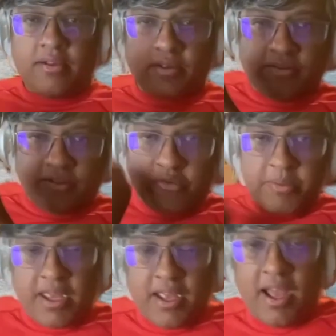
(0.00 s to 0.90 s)
Excuse
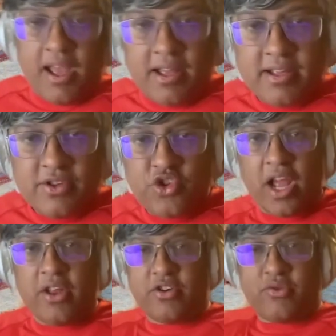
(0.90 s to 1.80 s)
me,
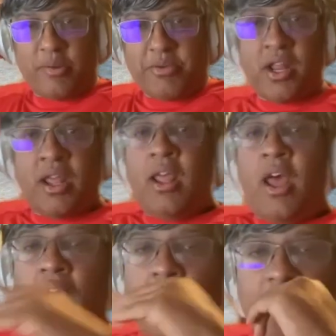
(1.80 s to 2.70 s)
child
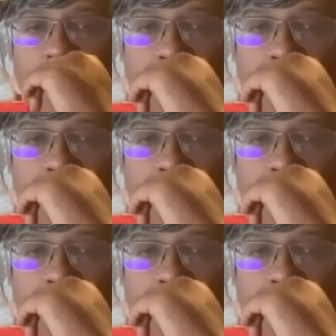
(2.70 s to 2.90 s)
interruption.